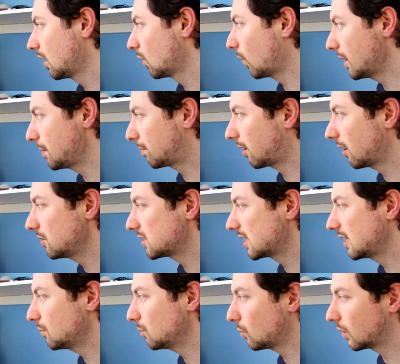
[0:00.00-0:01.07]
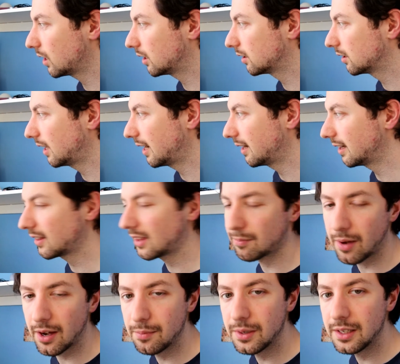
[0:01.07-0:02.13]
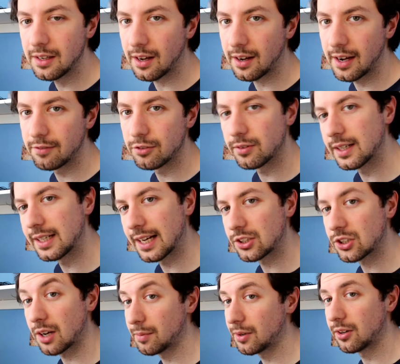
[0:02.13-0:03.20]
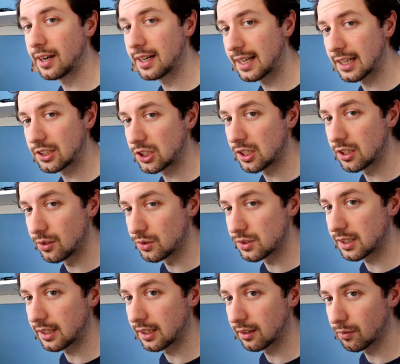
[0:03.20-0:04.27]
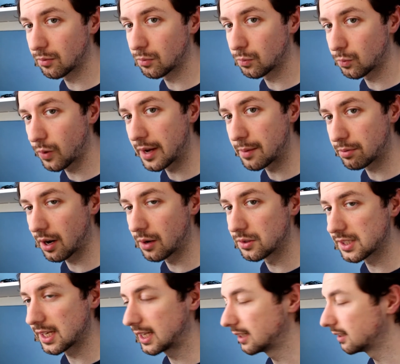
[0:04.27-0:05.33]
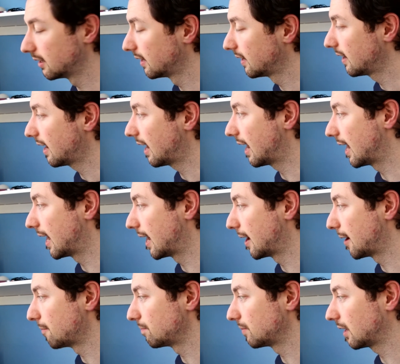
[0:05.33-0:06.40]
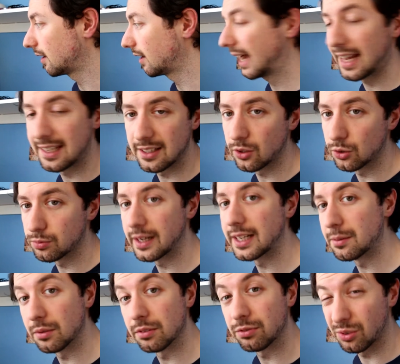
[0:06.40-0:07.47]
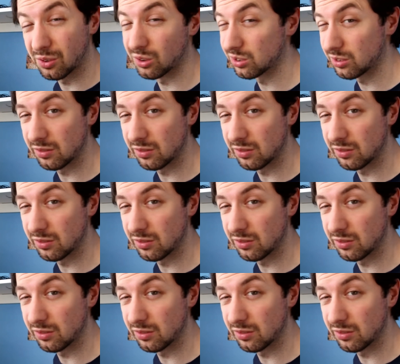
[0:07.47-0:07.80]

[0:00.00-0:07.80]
Whey protein. Well, at the moment, I'm already actually using whey protein. I had it already before